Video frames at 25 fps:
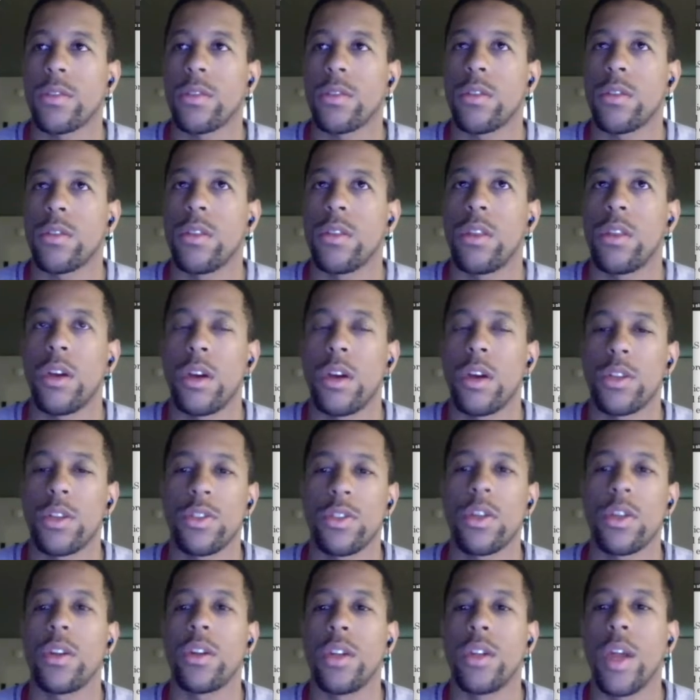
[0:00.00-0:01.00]
there are a
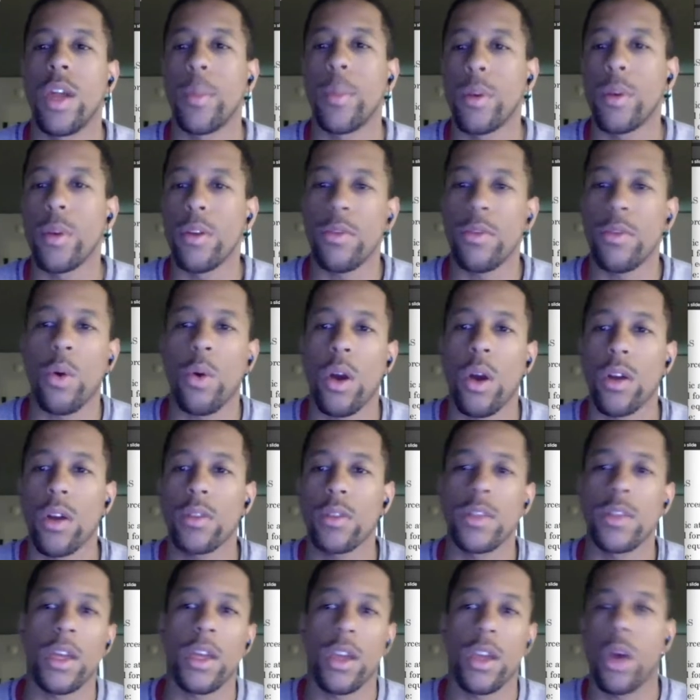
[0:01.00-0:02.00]
certain number of quarks
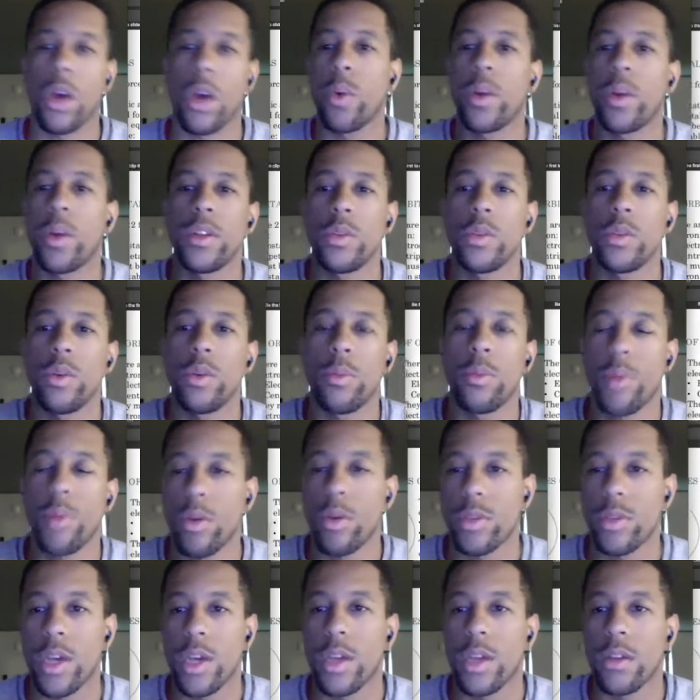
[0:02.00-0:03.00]
that go into a
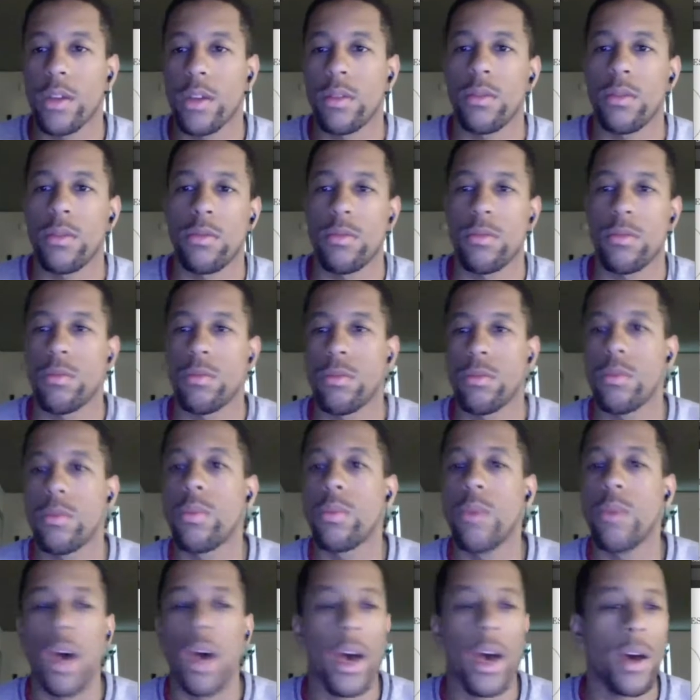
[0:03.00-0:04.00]
proton.
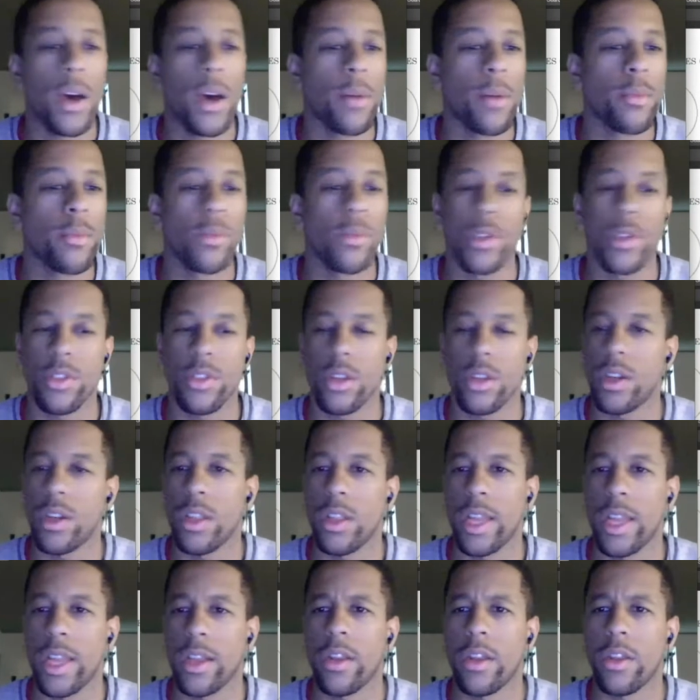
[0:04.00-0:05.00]
Is there
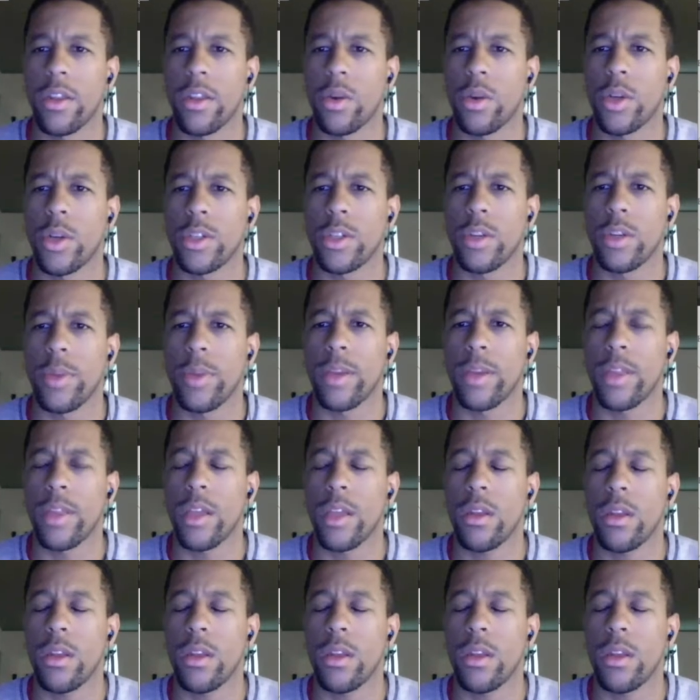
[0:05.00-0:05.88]
another question about that?